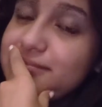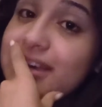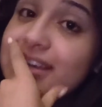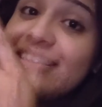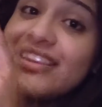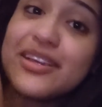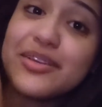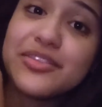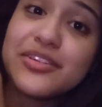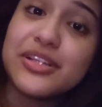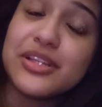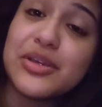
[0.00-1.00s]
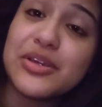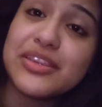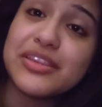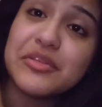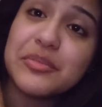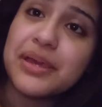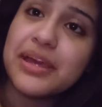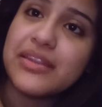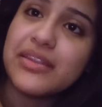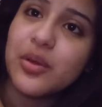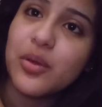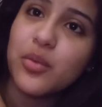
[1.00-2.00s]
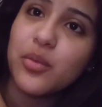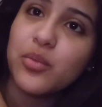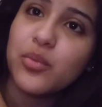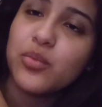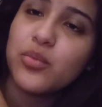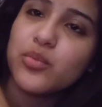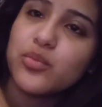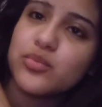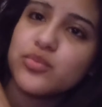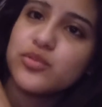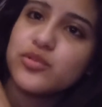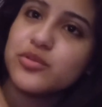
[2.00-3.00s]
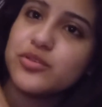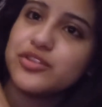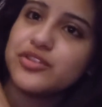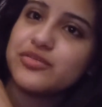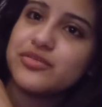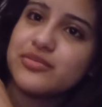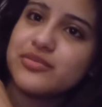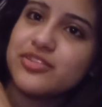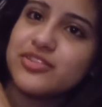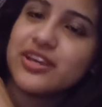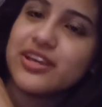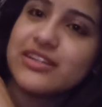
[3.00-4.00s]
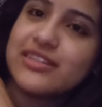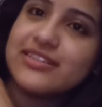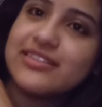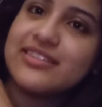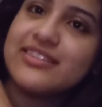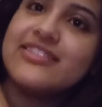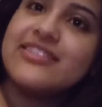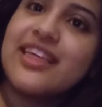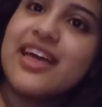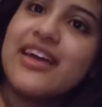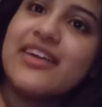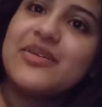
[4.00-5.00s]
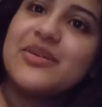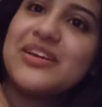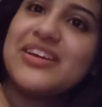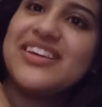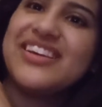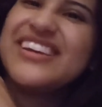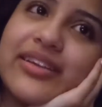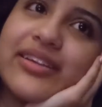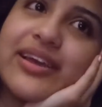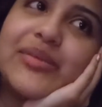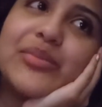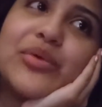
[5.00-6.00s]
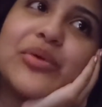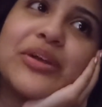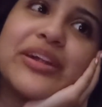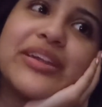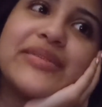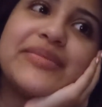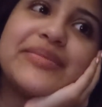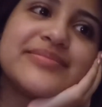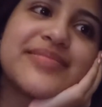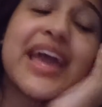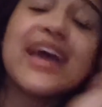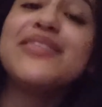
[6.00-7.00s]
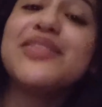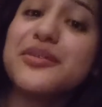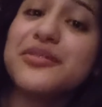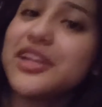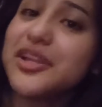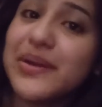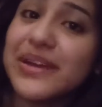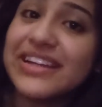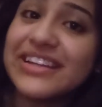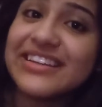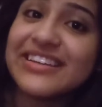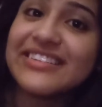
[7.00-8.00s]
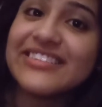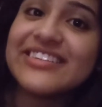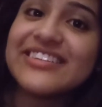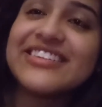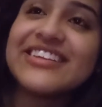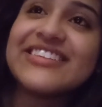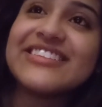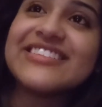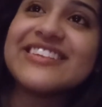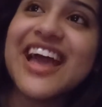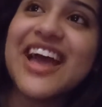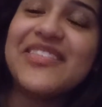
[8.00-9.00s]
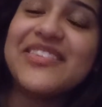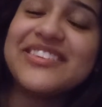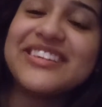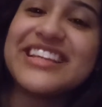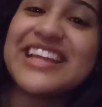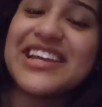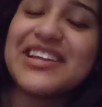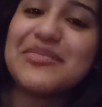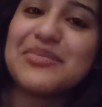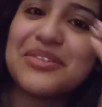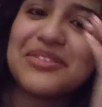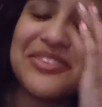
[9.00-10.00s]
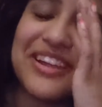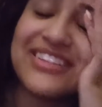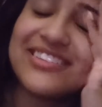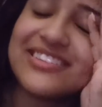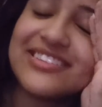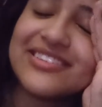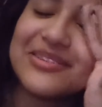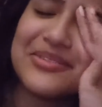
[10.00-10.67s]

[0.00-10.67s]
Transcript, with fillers: I didn't think I was gonna look this bad though. We just, just gotta distance that. Okay, I'm bored. I have no video ideas since I haven't seen any of my friends in so